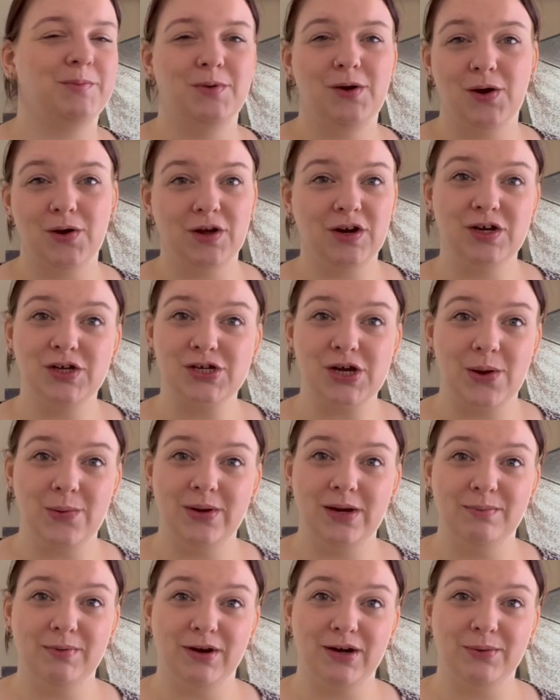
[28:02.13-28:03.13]
not going to show
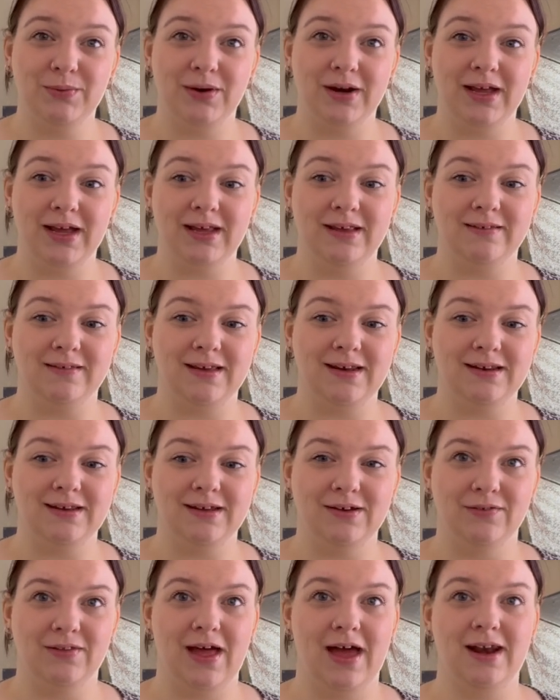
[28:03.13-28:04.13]
anybody what it is
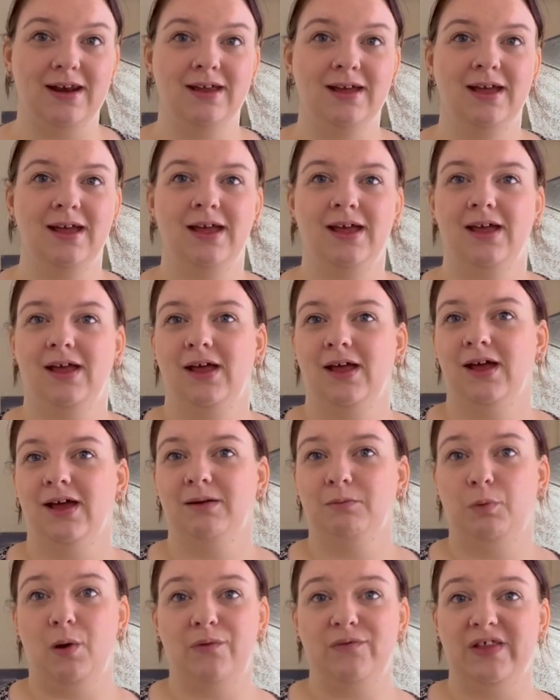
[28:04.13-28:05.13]
until then.
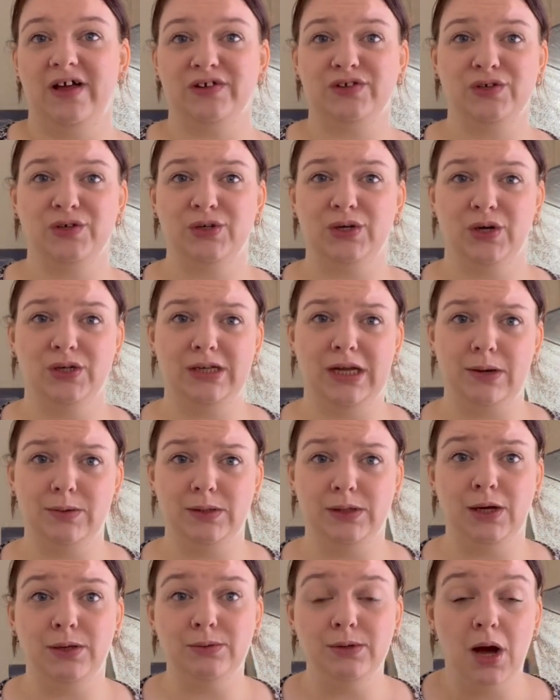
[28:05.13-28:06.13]
Whether that's a good idea, I
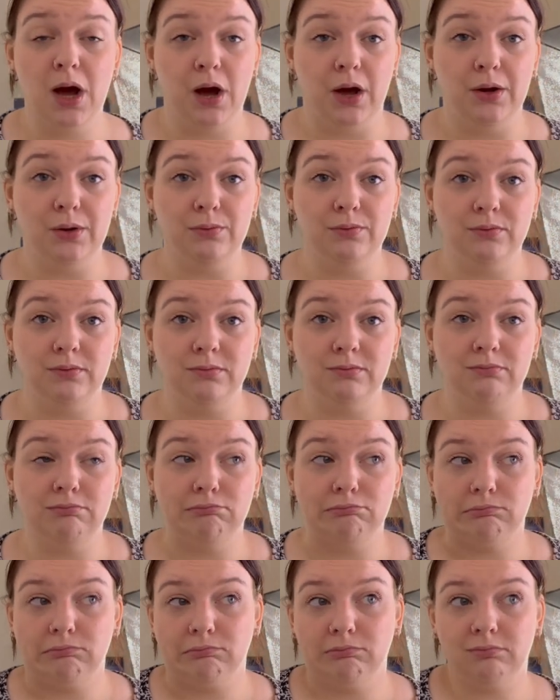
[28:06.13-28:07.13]
don't know,
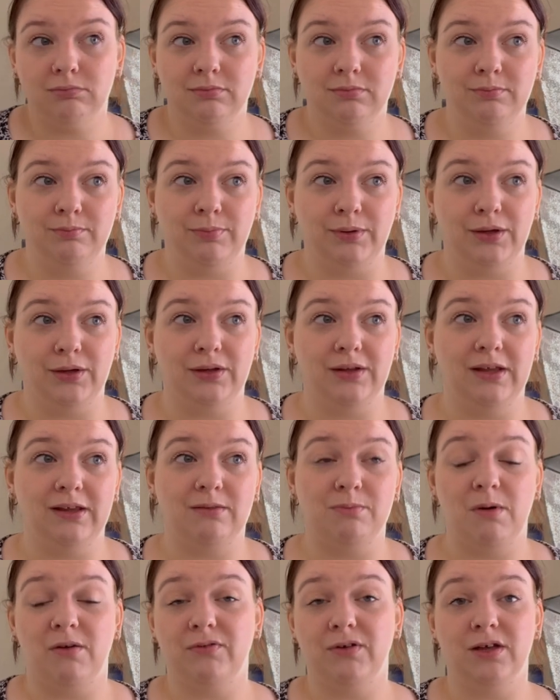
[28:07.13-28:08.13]
but
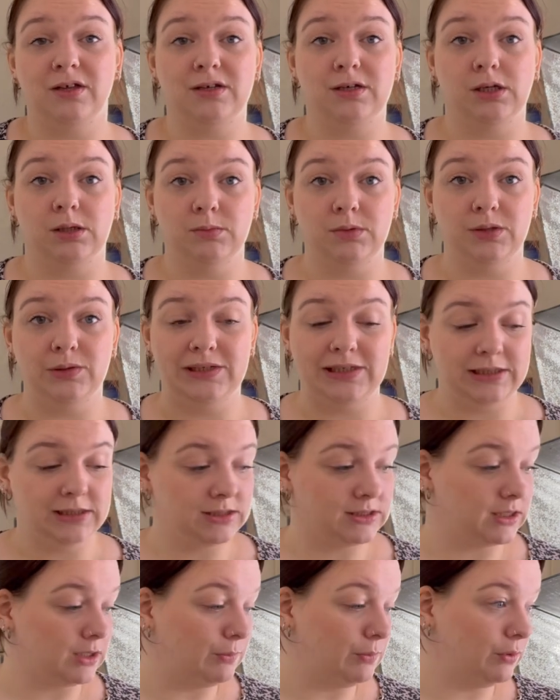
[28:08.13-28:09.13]
it's my first time doing it,
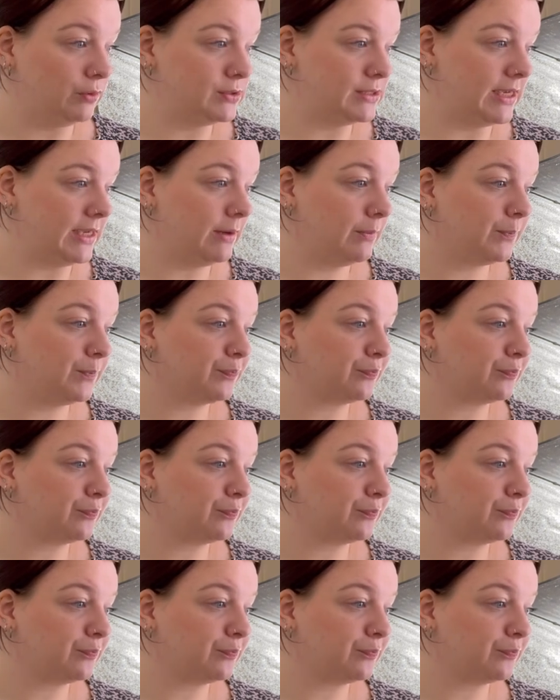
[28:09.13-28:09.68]
so we'll see.